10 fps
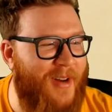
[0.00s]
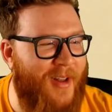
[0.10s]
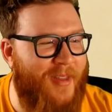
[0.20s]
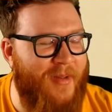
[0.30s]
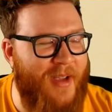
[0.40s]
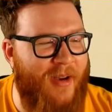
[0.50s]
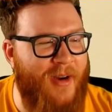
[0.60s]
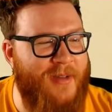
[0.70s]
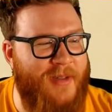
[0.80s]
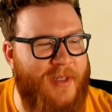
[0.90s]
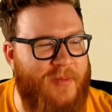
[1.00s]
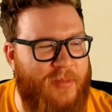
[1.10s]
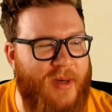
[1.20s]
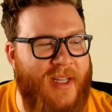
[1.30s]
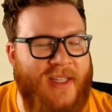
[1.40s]
on three cards, which is
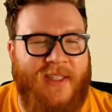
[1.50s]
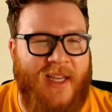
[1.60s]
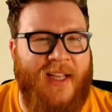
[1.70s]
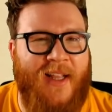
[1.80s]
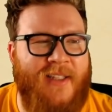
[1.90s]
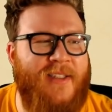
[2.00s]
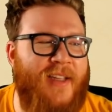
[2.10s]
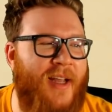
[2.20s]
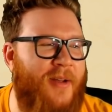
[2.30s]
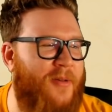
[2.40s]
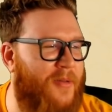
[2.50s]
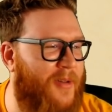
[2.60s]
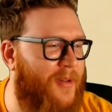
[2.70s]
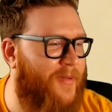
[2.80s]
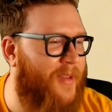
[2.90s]
pretty insane. That's kind of cool.
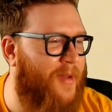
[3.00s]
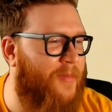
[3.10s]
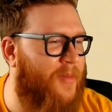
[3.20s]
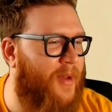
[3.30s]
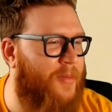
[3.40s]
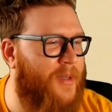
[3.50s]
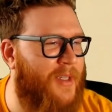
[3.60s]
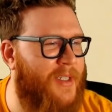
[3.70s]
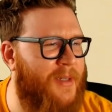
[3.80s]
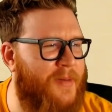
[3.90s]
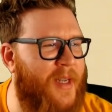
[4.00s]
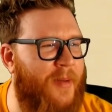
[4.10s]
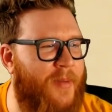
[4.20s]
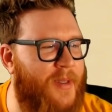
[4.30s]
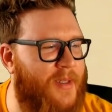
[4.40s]
Good for them. Uh, particularly Snip
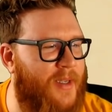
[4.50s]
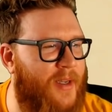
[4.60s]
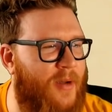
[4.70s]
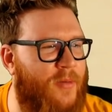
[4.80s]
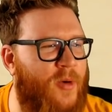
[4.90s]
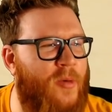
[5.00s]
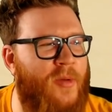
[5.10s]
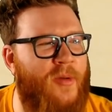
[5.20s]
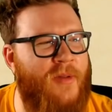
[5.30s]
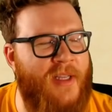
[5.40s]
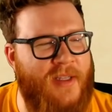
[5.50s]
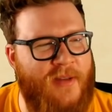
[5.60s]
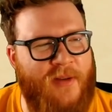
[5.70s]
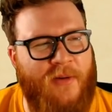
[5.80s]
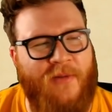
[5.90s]
Snap is uh, oh normal only. So
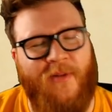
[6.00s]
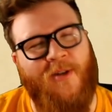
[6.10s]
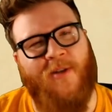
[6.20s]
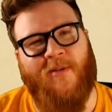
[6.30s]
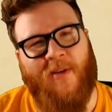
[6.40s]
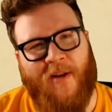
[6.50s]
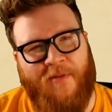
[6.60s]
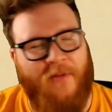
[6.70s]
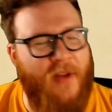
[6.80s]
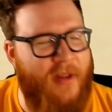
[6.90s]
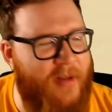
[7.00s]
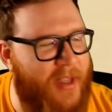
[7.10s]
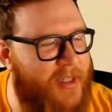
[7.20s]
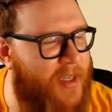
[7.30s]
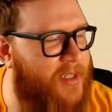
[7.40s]
the gold version you got for free, you don't
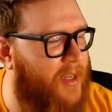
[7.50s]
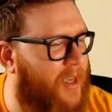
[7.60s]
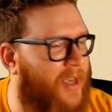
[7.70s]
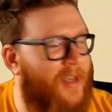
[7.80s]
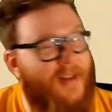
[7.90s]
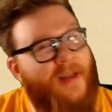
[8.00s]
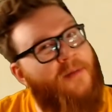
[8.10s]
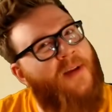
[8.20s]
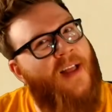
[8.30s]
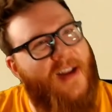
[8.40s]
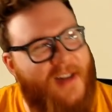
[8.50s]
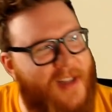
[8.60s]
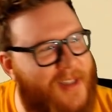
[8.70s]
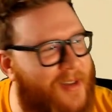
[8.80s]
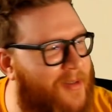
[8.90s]
get dust. That would be a lot of
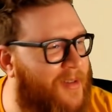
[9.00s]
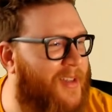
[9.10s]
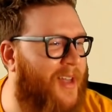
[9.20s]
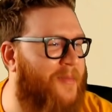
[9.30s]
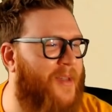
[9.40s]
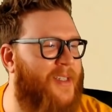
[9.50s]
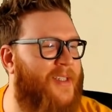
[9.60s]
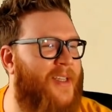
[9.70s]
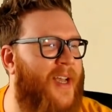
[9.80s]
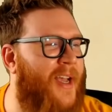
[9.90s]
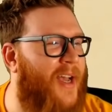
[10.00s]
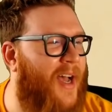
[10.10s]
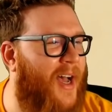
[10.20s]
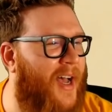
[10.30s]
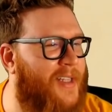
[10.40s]
dust. So kind of makes sense.
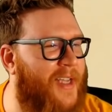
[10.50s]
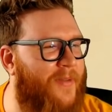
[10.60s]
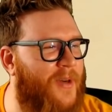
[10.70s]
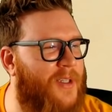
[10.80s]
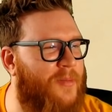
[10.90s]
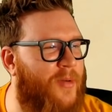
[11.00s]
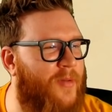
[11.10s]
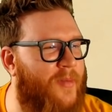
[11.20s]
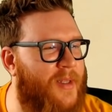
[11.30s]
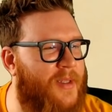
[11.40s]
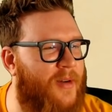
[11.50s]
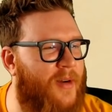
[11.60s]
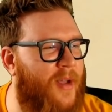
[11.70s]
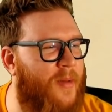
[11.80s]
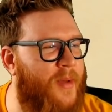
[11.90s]
Uh, Zephrys improvements are
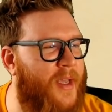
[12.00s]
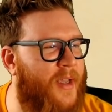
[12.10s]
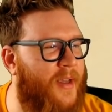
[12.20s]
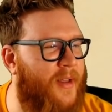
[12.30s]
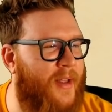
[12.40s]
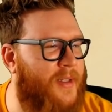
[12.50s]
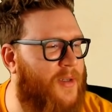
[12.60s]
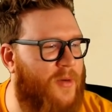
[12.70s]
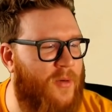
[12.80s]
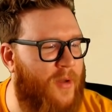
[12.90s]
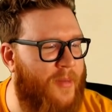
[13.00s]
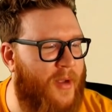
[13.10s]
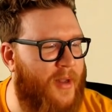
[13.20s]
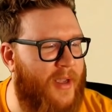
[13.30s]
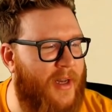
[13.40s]
coming. That's cool. I'm not
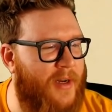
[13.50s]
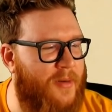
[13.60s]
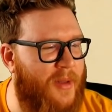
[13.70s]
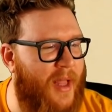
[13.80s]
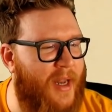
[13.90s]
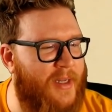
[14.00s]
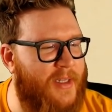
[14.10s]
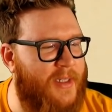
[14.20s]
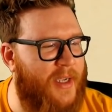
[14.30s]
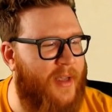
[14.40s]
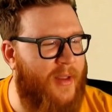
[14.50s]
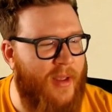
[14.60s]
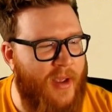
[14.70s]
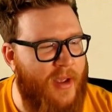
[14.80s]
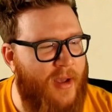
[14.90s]
gonna get into a lot of detail
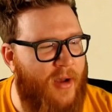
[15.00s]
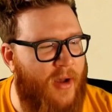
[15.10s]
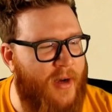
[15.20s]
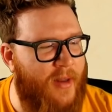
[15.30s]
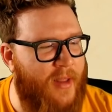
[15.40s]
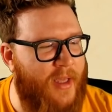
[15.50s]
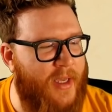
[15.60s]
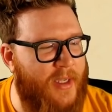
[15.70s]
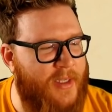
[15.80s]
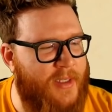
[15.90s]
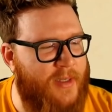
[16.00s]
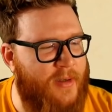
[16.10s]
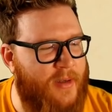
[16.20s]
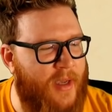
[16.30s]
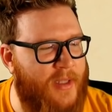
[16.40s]
on these.
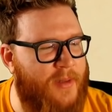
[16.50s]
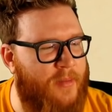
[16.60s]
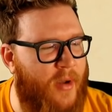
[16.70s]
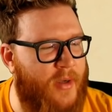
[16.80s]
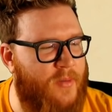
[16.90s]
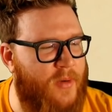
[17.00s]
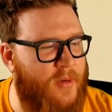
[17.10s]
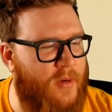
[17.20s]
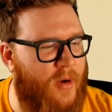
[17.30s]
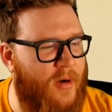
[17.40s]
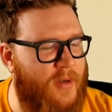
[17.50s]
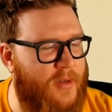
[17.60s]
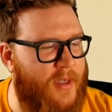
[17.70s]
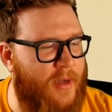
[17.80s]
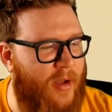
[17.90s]
Got some bugs where new cards
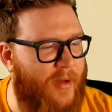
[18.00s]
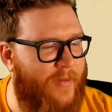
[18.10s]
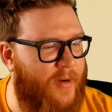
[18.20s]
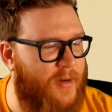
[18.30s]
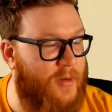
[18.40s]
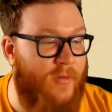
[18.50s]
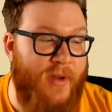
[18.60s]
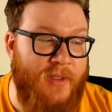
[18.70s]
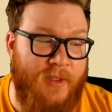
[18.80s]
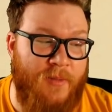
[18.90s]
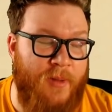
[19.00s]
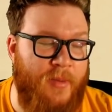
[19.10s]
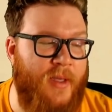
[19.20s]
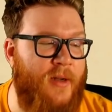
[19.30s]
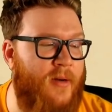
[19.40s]
are getting offered. So Faceless
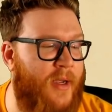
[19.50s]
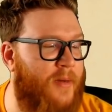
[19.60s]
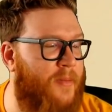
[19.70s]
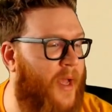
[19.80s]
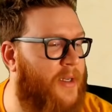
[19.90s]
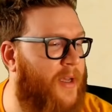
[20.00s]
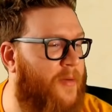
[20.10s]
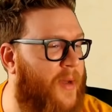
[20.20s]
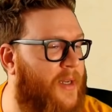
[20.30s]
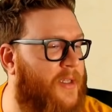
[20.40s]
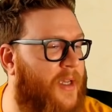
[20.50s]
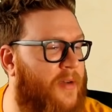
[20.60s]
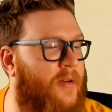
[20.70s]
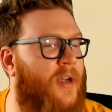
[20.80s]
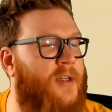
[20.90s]
Manipulator and Shadow Madness,
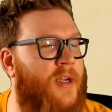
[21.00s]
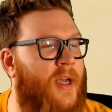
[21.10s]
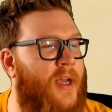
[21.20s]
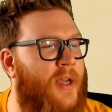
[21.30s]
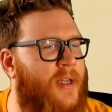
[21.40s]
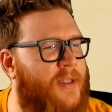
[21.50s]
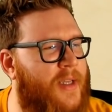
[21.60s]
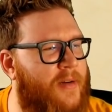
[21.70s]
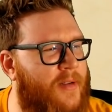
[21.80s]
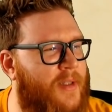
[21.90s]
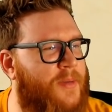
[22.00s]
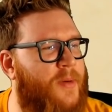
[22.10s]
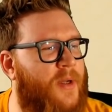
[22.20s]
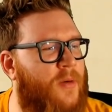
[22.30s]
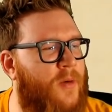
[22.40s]
King Krush, etc. That's
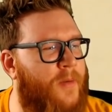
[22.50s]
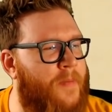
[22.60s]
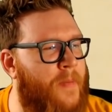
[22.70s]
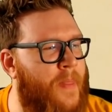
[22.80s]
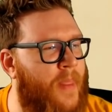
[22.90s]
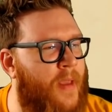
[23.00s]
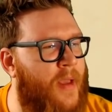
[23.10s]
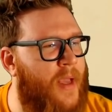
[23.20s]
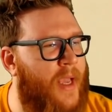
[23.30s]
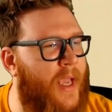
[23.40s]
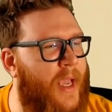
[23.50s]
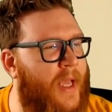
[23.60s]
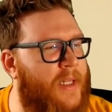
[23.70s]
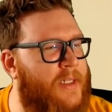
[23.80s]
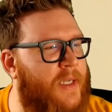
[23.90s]
pretty cool.
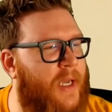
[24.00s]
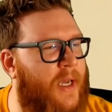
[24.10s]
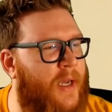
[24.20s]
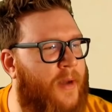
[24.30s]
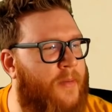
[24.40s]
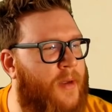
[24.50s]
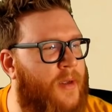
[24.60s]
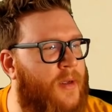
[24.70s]
And um,